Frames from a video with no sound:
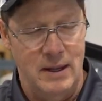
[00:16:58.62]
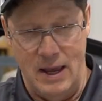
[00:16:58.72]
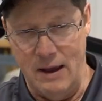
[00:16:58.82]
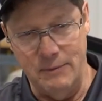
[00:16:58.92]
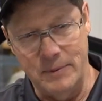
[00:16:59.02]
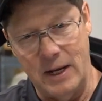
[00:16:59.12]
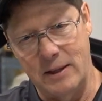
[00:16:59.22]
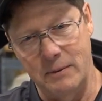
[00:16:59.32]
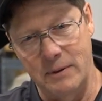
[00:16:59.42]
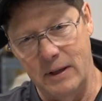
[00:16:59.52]
Have them
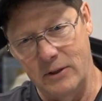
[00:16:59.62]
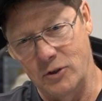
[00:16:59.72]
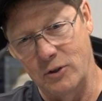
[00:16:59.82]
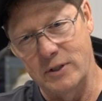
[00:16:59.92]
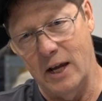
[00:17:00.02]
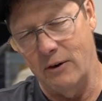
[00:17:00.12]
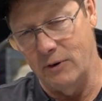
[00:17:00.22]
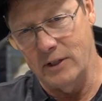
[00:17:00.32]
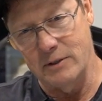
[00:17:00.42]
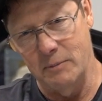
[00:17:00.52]
take the shoes out,
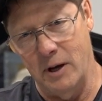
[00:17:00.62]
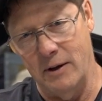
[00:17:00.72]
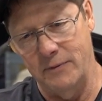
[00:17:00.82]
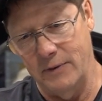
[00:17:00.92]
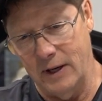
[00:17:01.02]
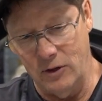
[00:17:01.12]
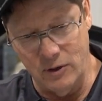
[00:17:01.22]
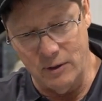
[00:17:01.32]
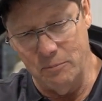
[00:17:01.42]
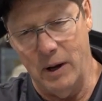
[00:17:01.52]
rinse them off, and
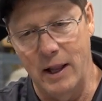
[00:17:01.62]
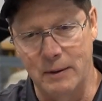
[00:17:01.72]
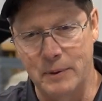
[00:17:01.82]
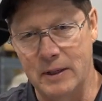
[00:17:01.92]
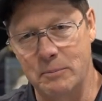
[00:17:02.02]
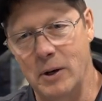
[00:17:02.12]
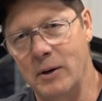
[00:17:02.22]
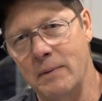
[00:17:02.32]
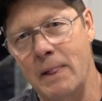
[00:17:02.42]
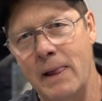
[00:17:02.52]
you can pile them in the
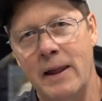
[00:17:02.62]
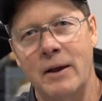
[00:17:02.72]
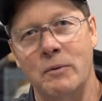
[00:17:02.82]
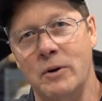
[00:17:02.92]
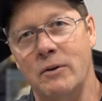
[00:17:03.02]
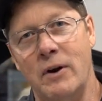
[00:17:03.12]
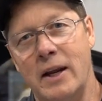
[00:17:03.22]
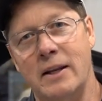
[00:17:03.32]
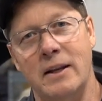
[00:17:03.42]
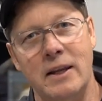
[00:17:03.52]
boat. When you're
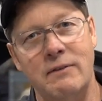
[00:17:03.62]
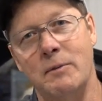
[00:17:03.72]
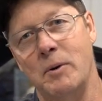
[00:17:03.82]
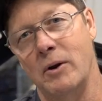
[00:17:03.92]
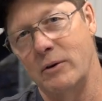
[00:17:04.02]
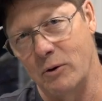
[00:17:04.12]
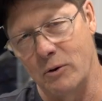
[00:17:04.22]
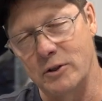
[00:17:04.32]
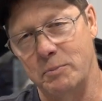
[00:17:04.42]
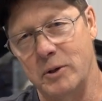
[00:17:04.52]
ready to leave the boat, of
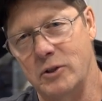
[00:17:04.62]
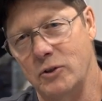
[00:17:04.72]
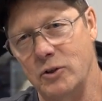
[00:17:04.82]
course, you put your